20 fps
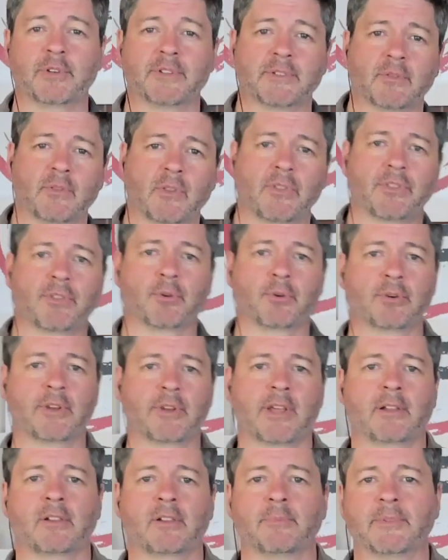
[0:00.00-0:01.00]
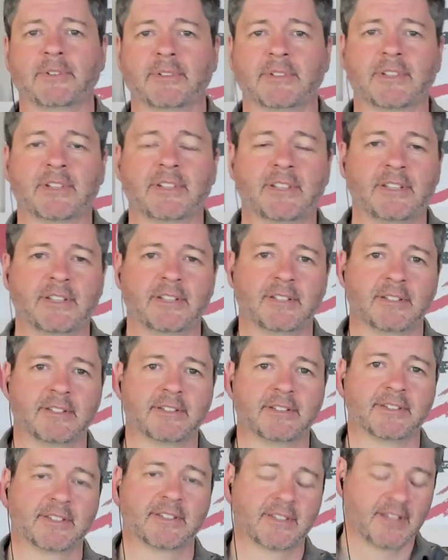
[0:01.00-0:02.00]
So the third element
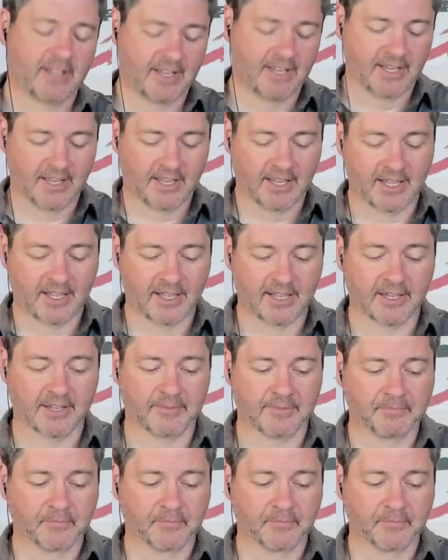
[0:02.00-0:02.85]
is uh,